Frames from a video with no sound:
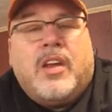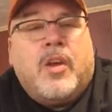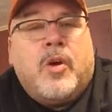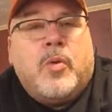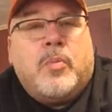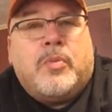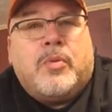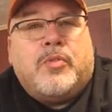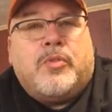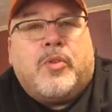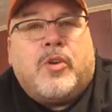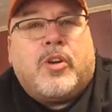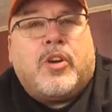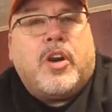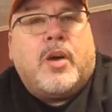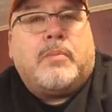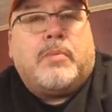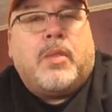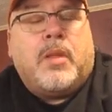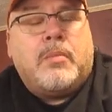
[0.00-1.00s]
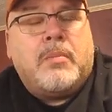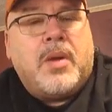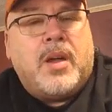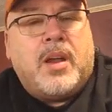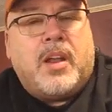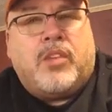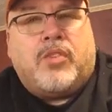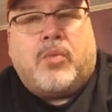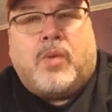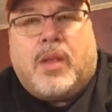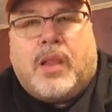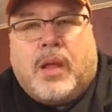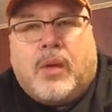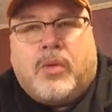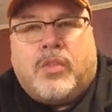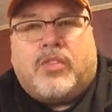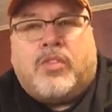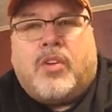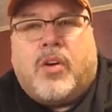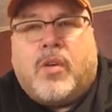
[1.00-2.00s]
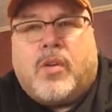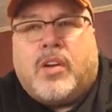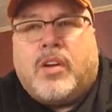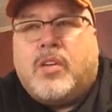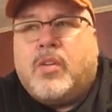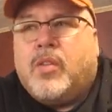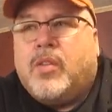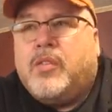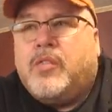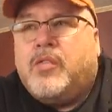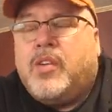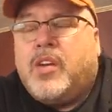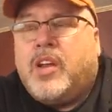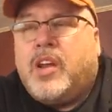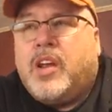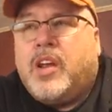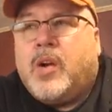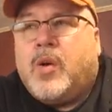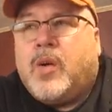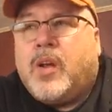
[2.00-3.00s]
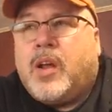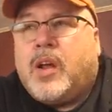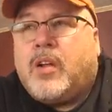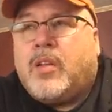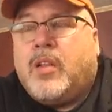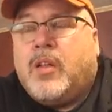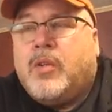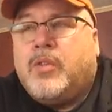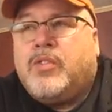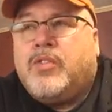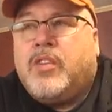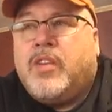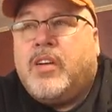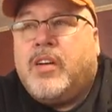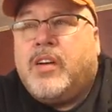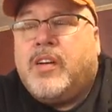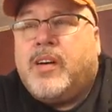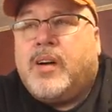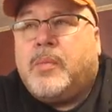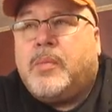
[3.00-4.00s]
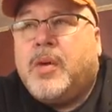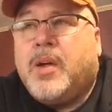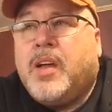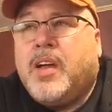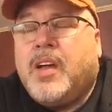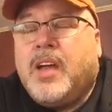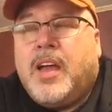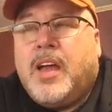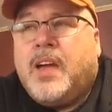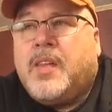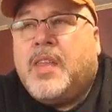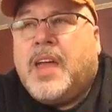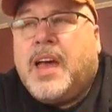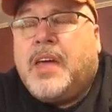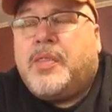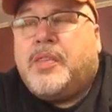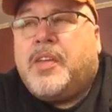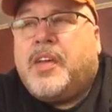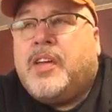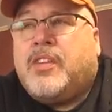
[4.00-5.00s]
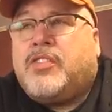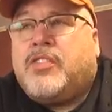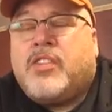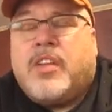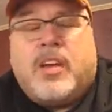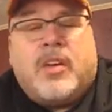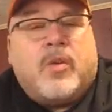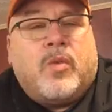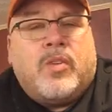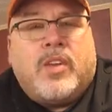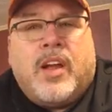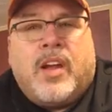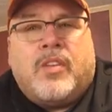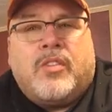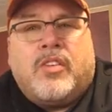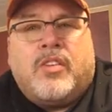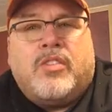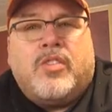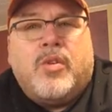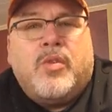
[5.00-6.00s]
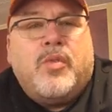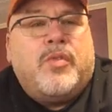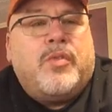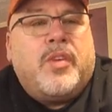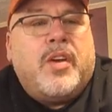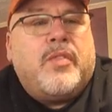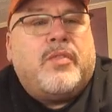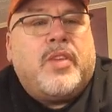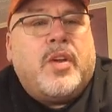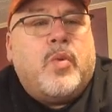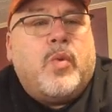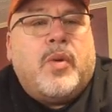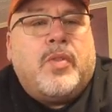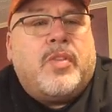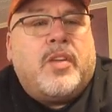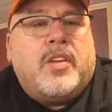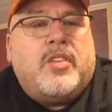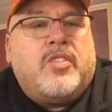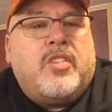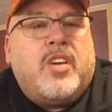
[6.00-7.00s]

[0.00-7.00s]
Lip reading: open for a couple of minutes while I was talking on the video, and I closed it up, and that thing settled down to 250 within